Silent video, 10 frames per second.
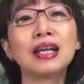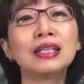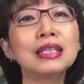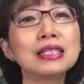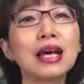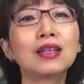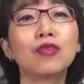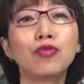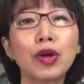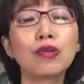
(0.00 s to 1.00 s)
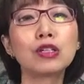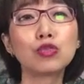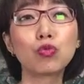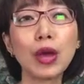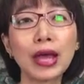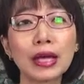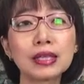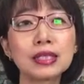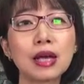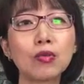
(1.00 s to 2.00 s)
These are the various
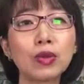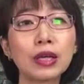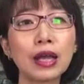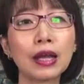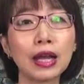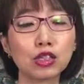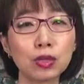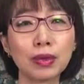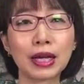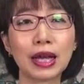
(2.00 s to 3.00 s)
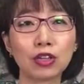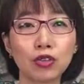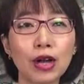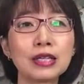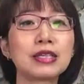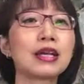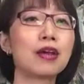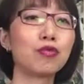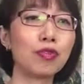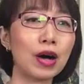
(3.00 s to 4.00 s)
ways that we can actually be categorizing
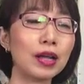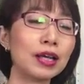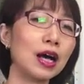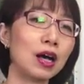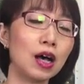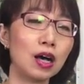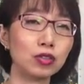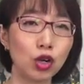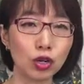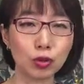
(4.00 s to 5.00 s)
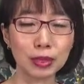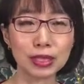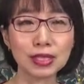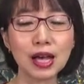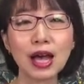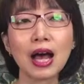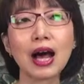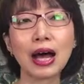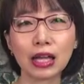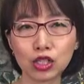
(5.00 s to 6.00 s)
and filing our documents.
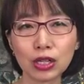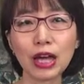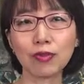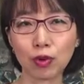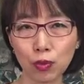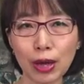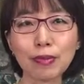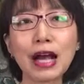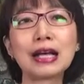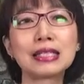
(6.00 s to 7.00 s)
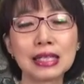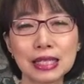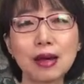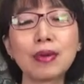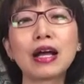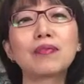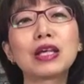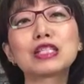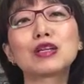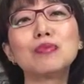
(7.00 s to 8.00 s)
I actually have a webcast that's coming up
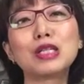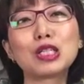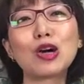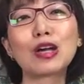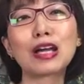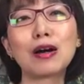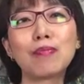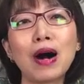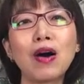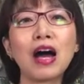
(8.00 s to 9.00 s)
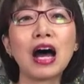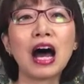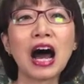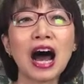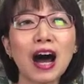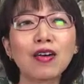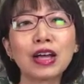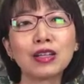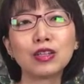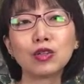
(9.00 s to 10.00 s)
that's going to be talking about how
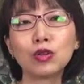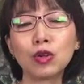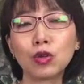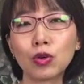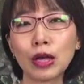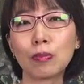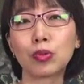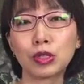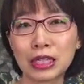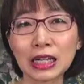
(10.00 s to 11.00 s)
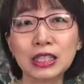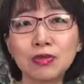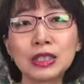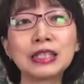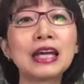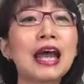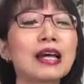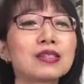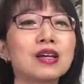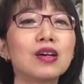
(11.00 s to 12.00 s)
can you look at productivity
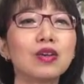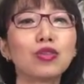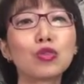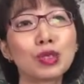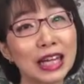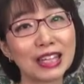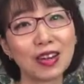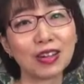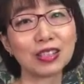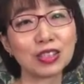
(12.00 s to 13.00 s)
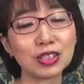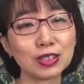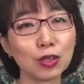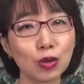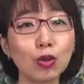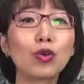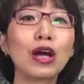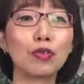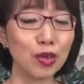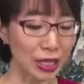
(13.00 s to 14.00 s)
hacks through technology. So look
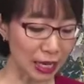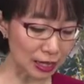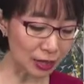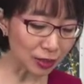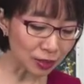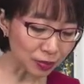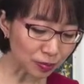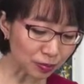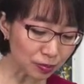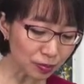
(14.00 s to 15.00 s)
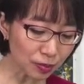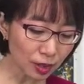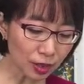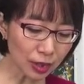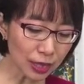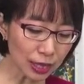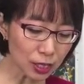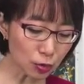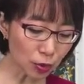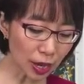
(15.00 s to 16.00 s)
out for that. The
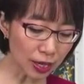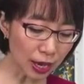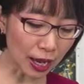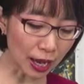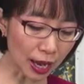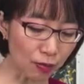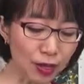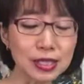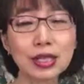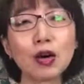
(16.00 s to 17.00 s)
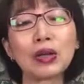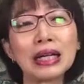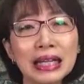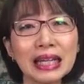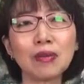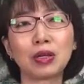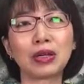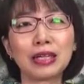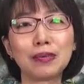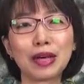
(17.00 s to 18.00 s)
next one have is clean up your
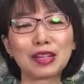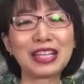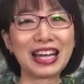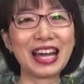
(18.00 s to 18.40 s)
emails.